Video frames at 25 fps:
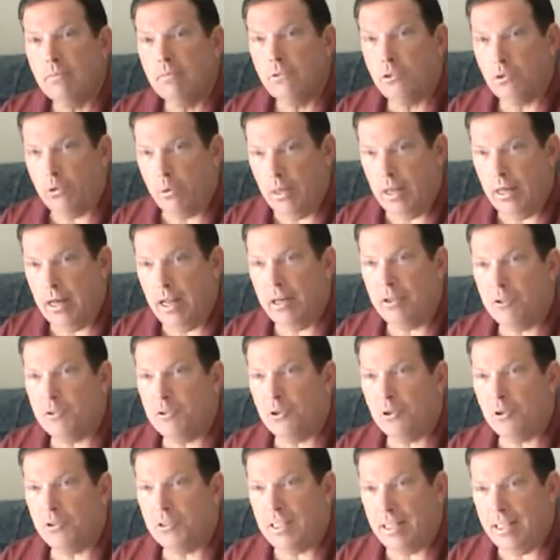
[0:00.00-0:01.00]
29 years
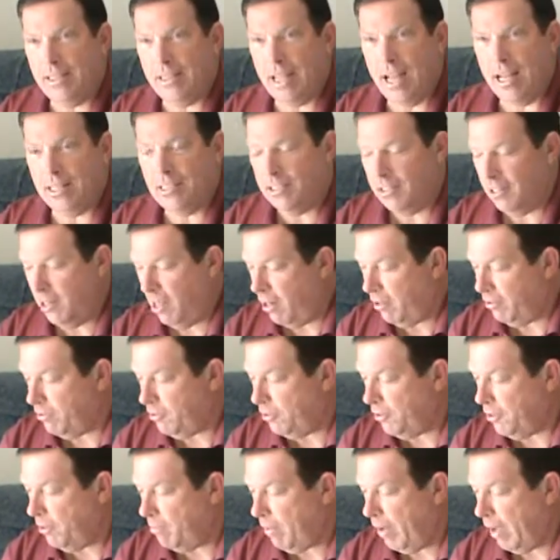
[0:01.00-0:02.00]
old, $10,000
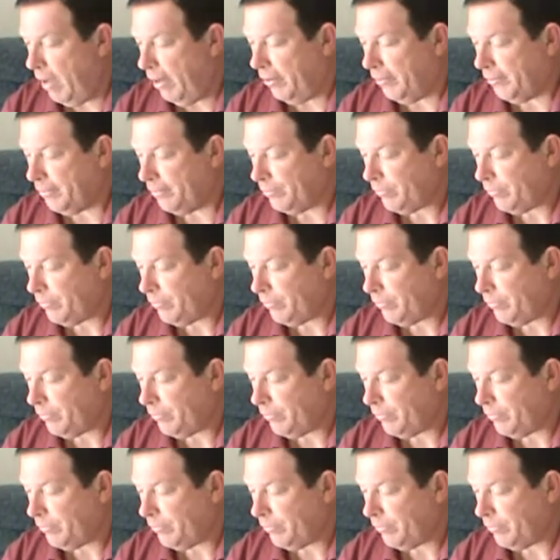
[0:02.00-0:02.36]
in the bank.